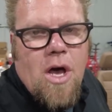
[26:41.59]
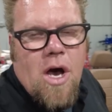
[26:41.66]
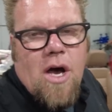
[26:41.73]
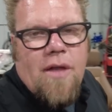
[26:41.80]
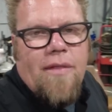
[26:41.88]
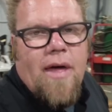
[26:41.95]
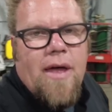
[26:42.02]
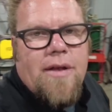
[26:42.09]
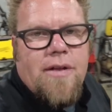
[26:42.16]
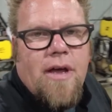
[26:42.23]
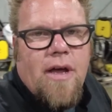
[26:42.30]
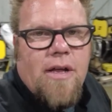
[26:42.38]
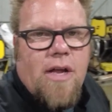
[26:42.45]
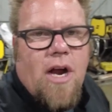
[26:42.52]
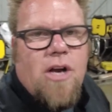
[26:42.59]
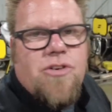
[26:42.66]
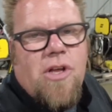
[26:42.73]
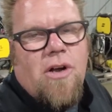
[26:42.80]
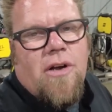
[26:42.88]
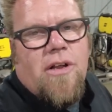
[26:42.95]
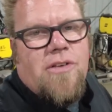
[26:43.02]
on that uh, car
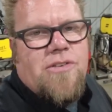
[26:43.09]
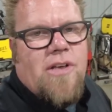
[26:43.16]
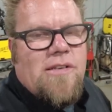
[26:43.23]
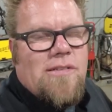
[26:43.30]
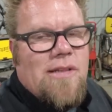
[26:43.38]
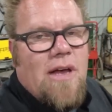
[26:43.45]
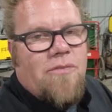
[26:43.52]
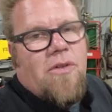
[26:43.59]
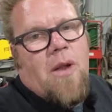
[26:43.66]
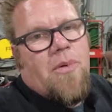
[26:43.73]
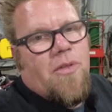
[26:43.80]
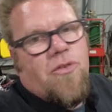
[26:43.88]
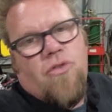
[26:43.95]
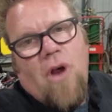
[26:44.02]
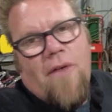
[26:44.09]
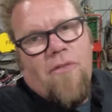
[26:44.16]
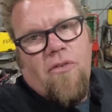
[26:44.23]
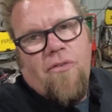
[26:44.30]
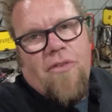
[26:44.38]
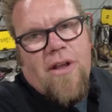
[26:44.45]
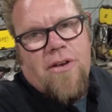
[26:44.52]
trailer, because you guys love when I put the drive
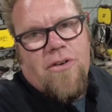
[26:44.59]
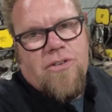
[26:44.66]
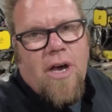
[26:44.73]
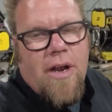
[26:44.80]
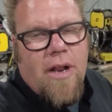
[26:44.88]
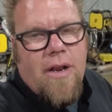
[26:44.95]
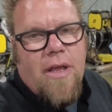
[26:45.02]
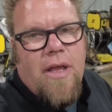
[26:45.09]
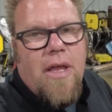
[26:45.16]
over fenders on it,